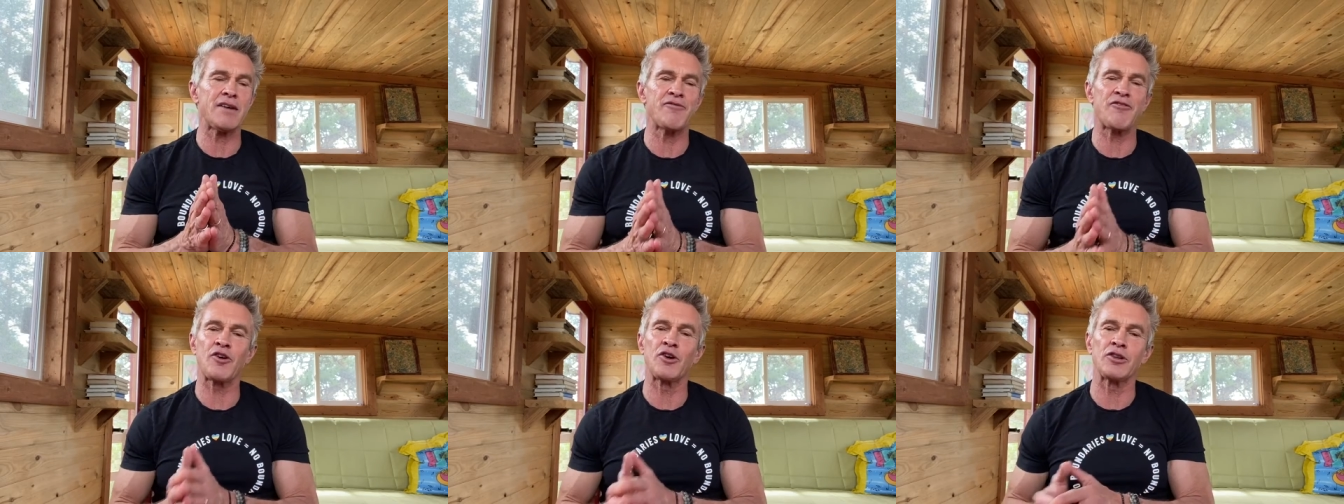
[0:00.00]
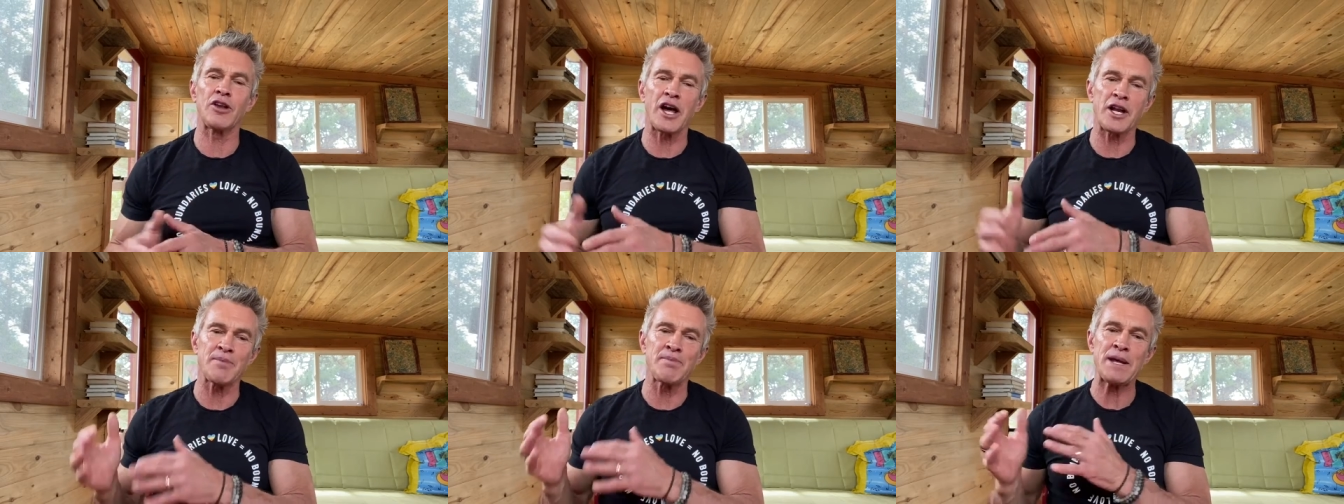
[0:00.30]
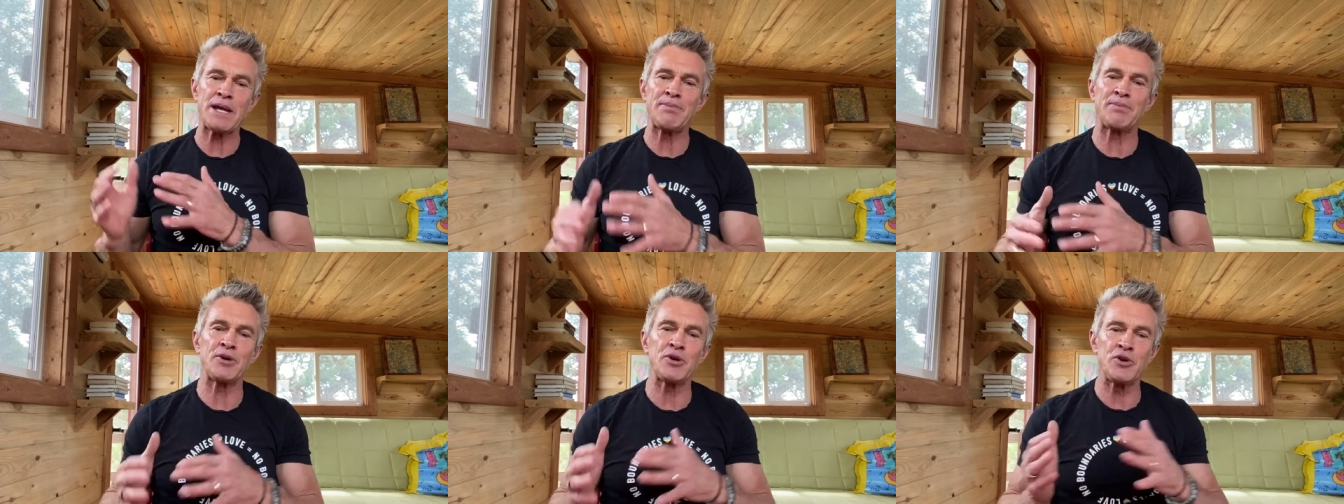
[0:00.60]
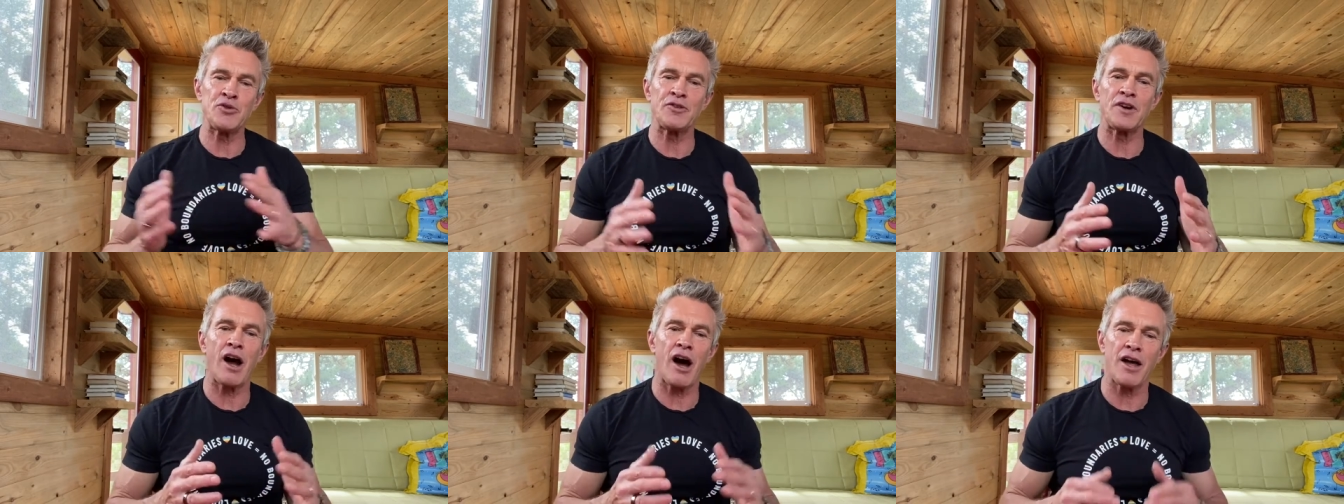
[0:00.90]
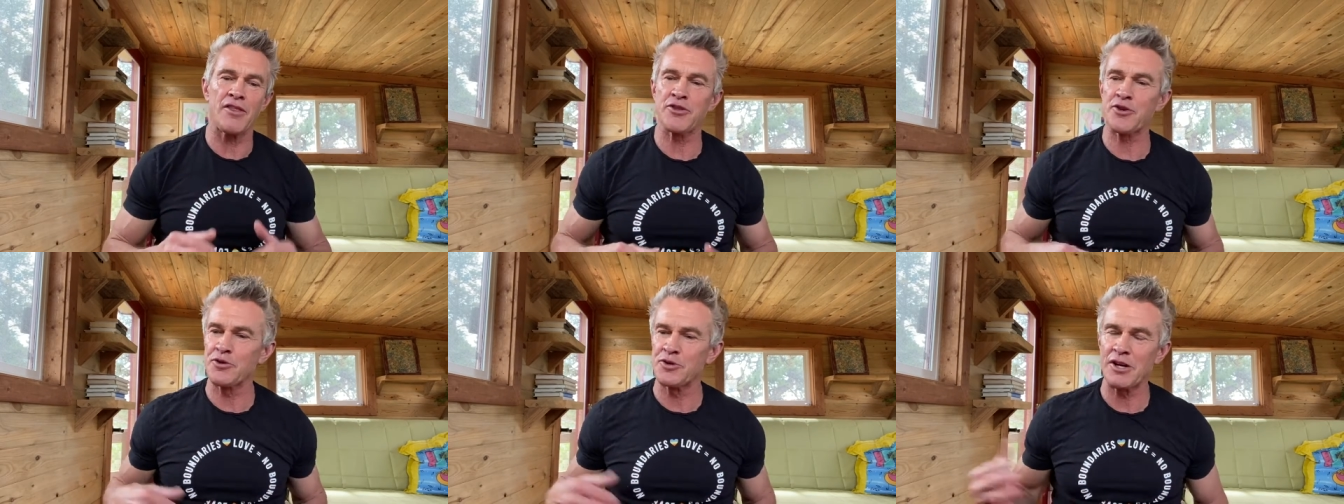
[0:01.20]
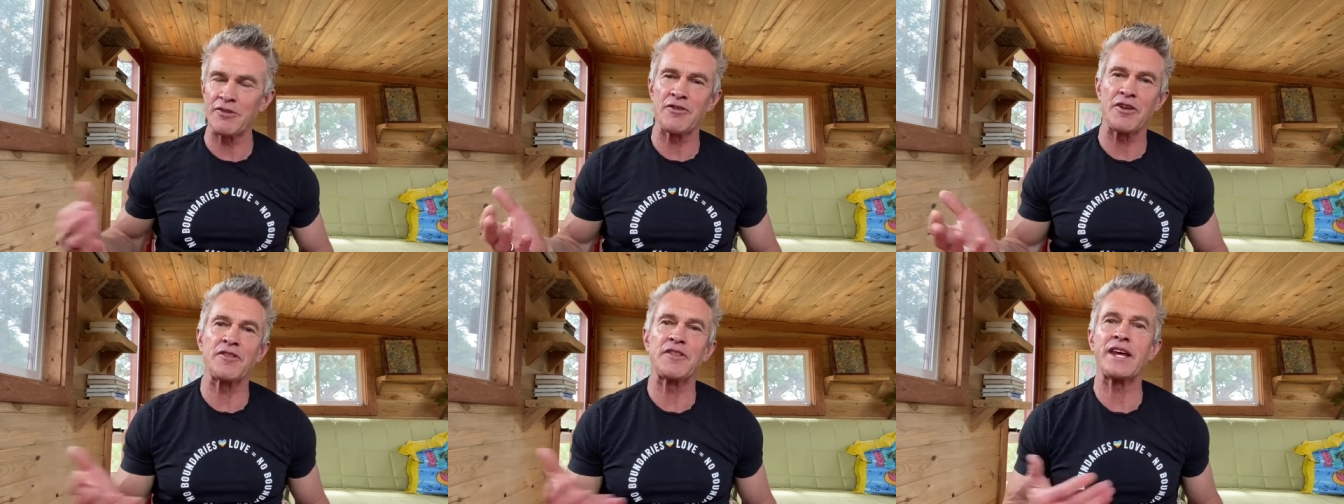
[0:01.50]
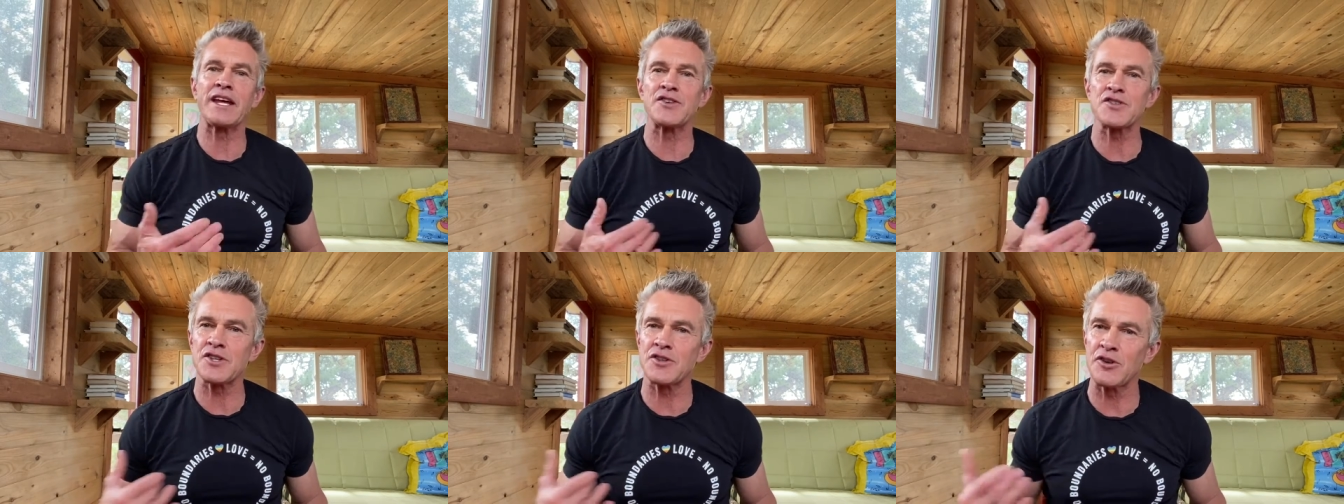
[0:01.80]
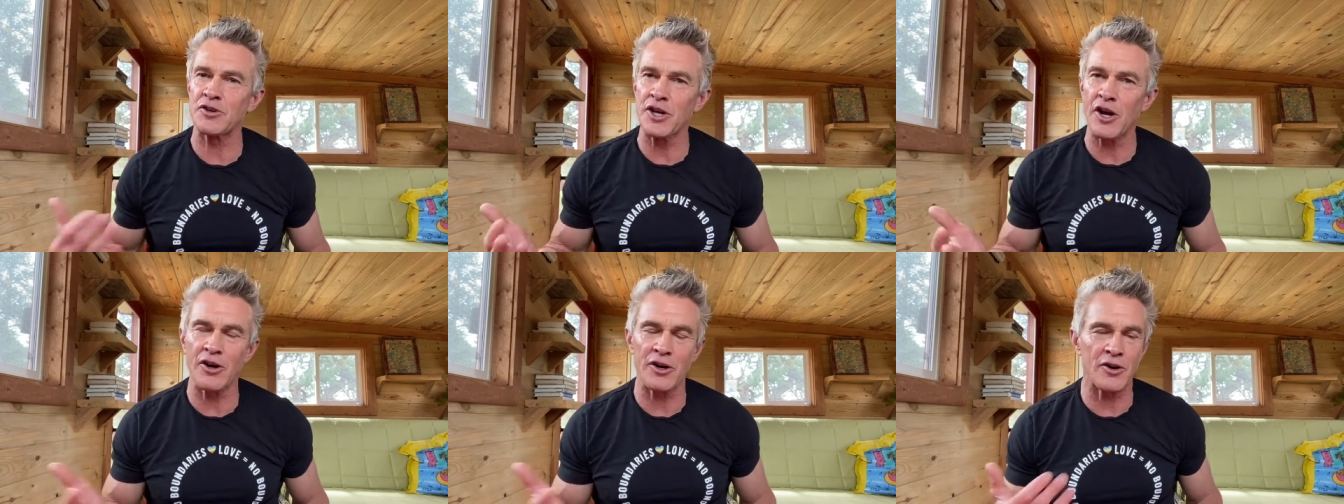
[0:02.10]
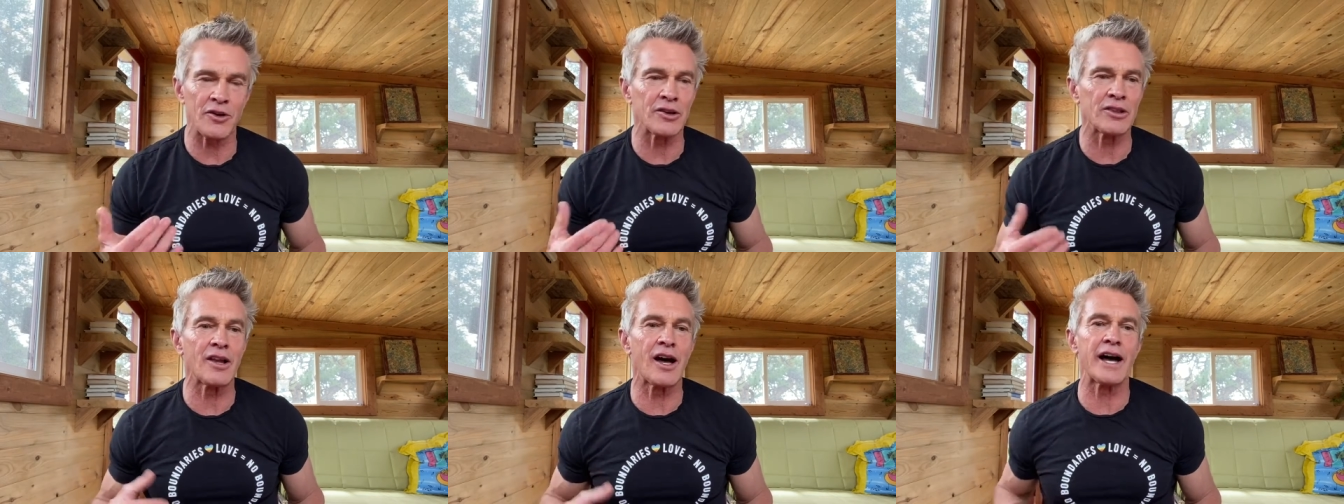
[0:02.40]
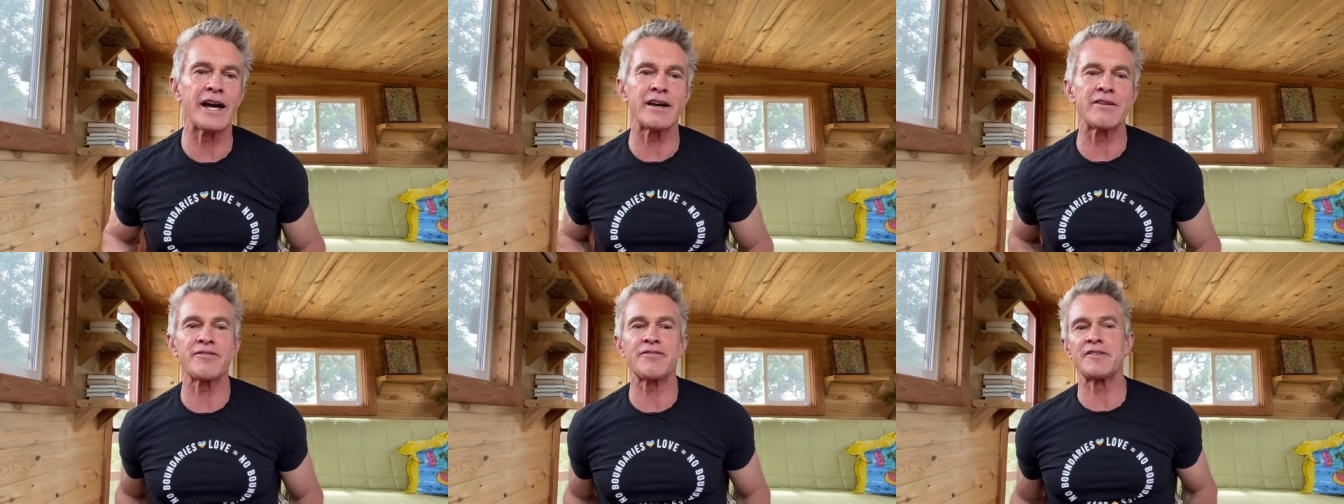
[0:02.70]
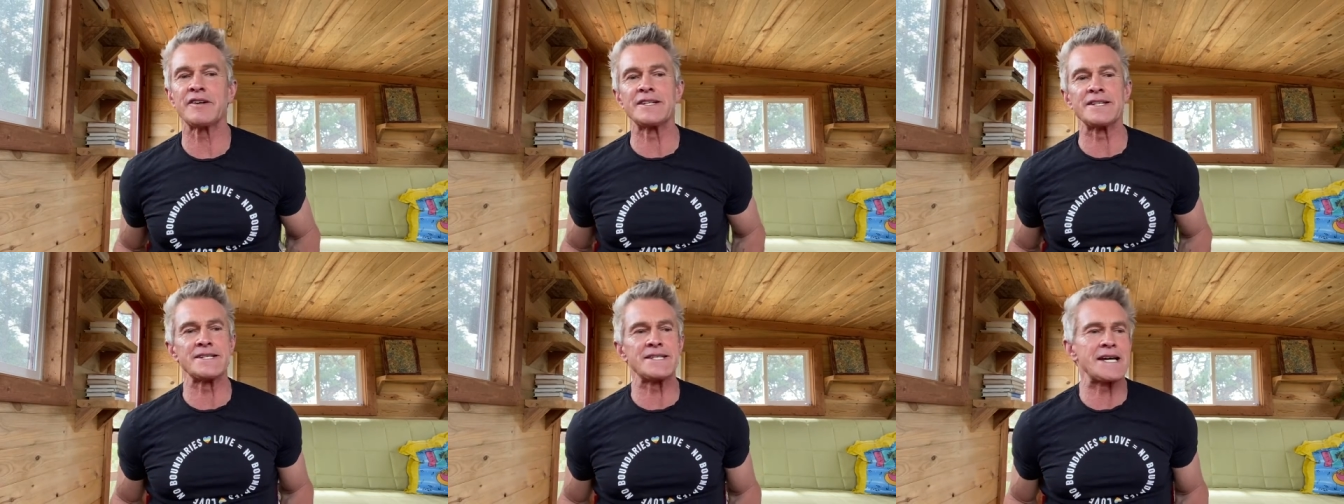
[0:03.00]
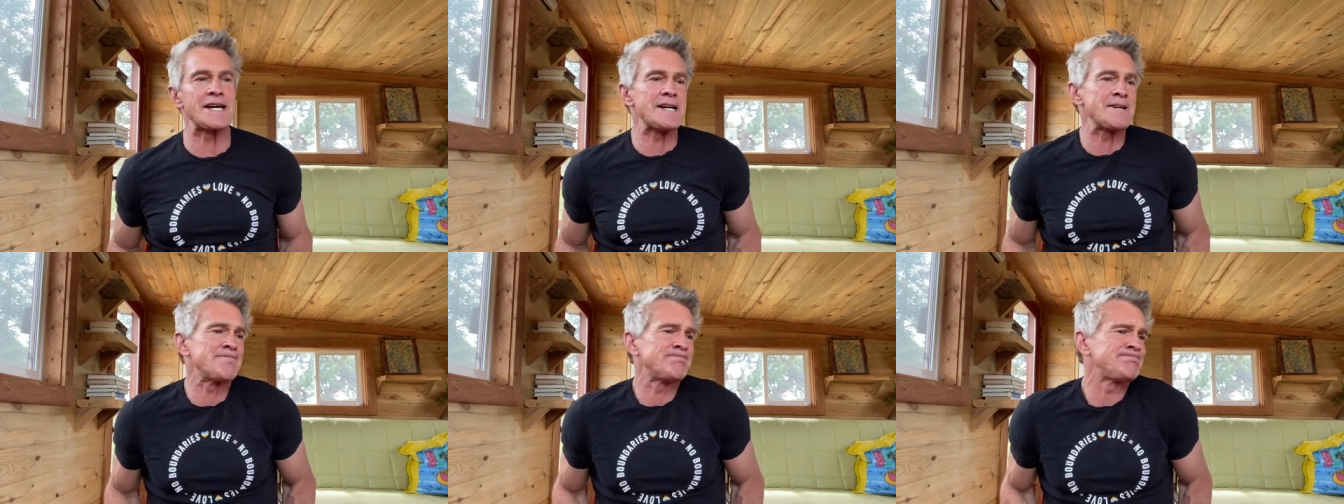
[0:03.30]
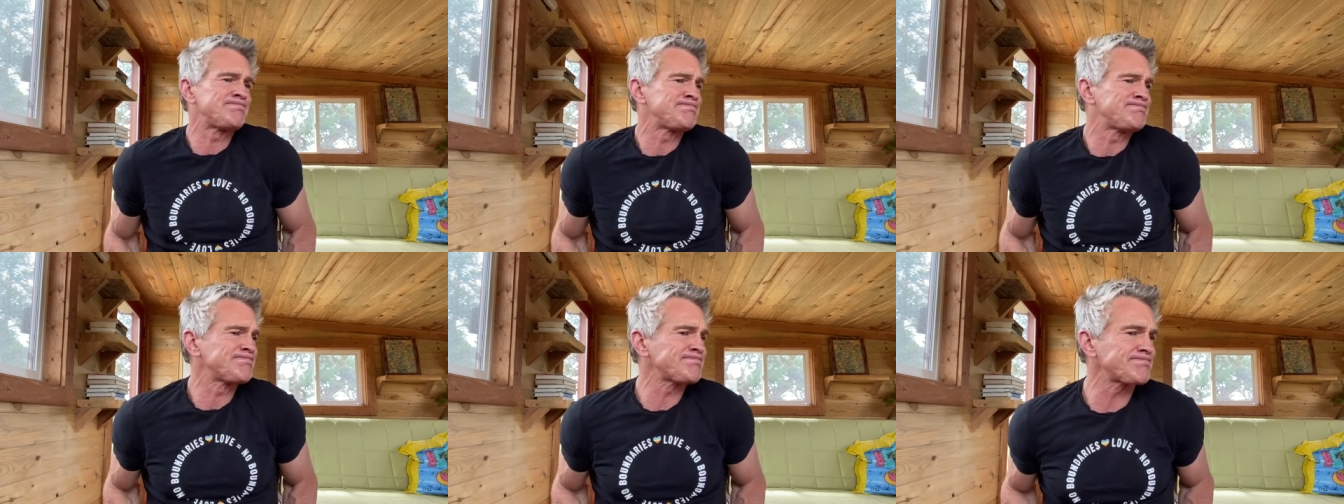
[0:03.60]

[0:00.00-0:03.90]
for a lot of people who've gone through different things in their younger life and